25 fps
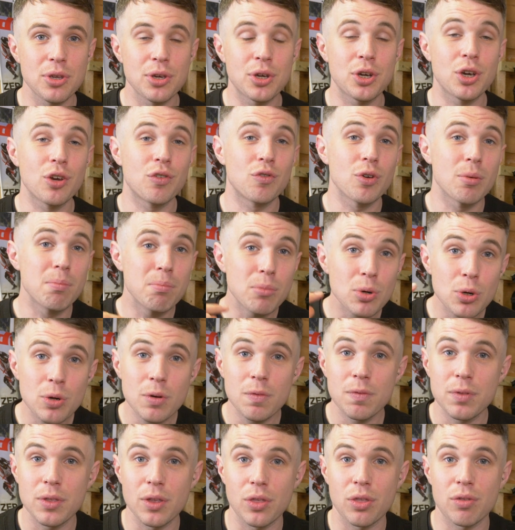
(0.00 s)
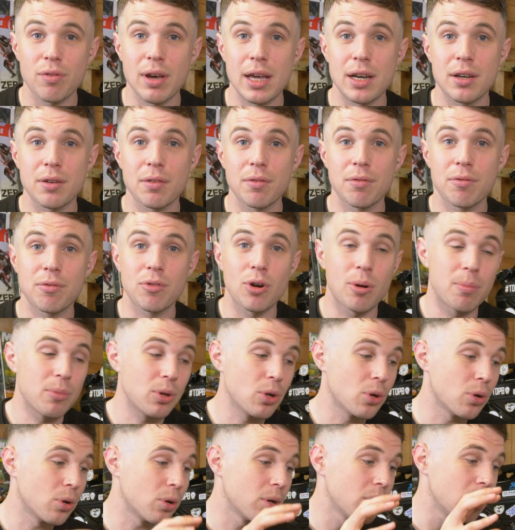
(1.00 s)
you could remove the thread from
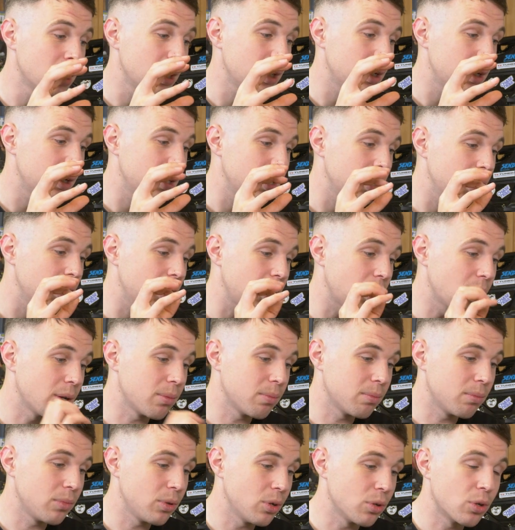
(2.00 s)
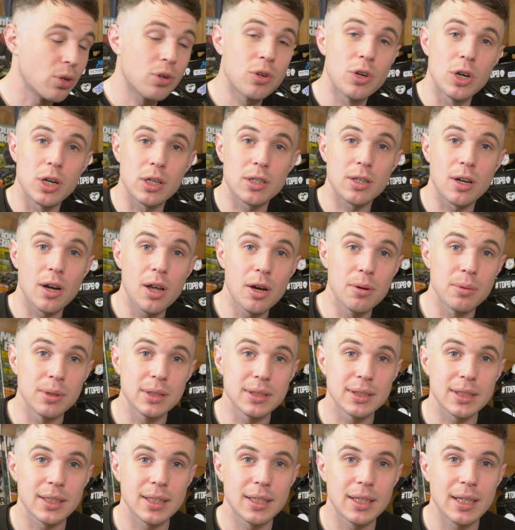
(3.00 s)
your, you know, your crooked
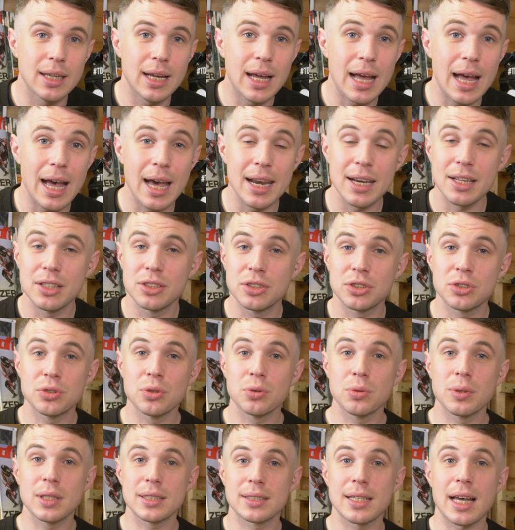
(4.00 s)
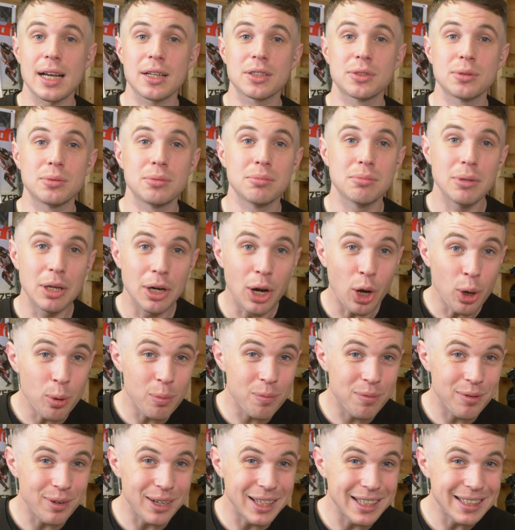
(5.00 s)
lowers and install this axle, and
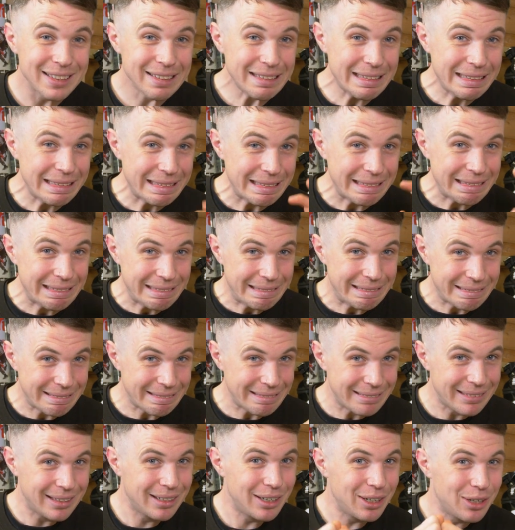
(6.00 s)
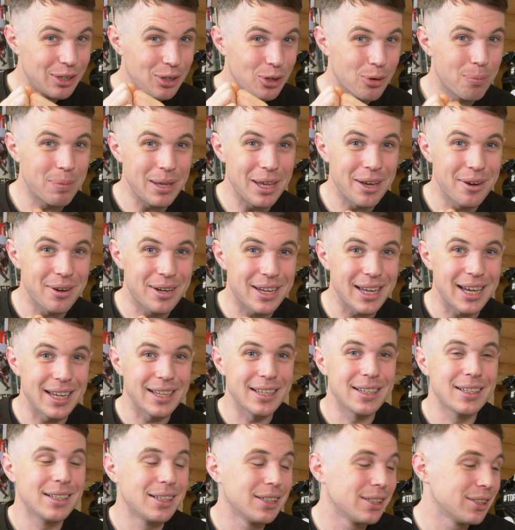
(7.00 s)
hopefully you'll be
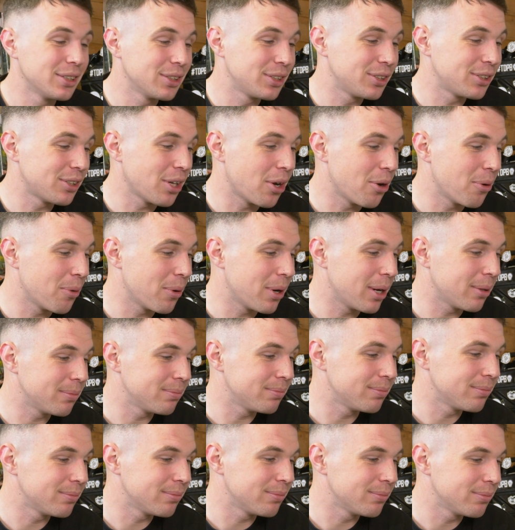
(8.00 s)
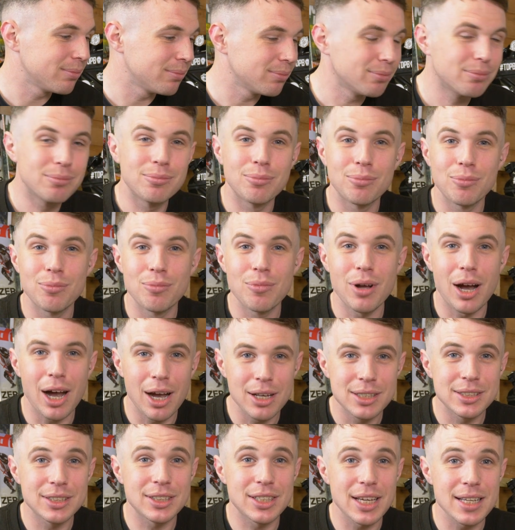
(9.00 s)
okay. So
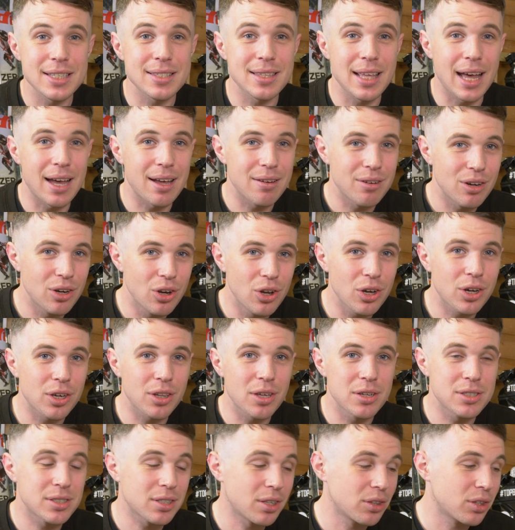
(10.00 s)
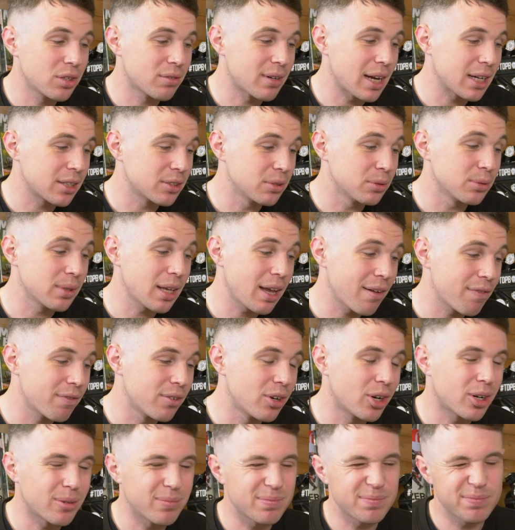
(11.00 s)
I'd suggest that. Look at those Suntour axles. If
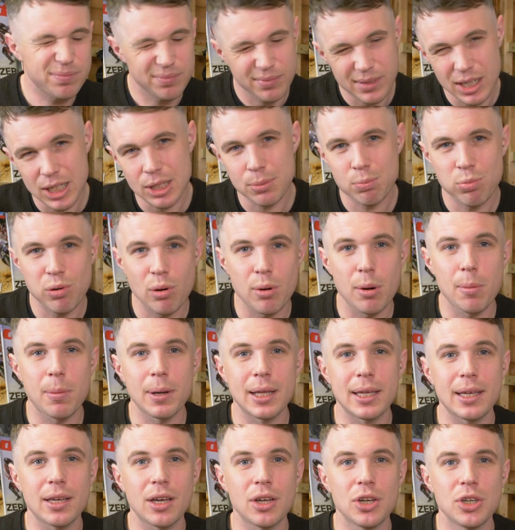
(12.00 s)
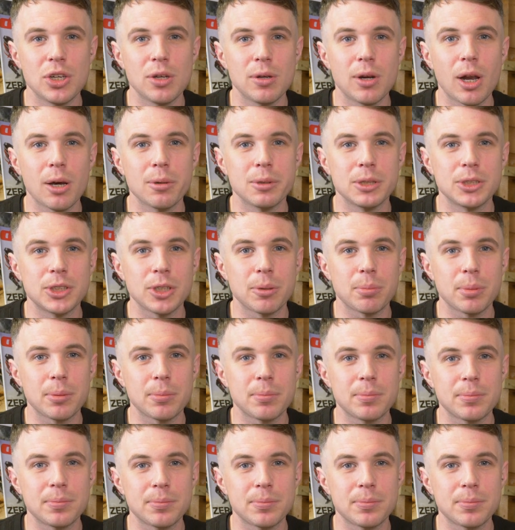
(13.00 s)
not, it's probably a new lower job.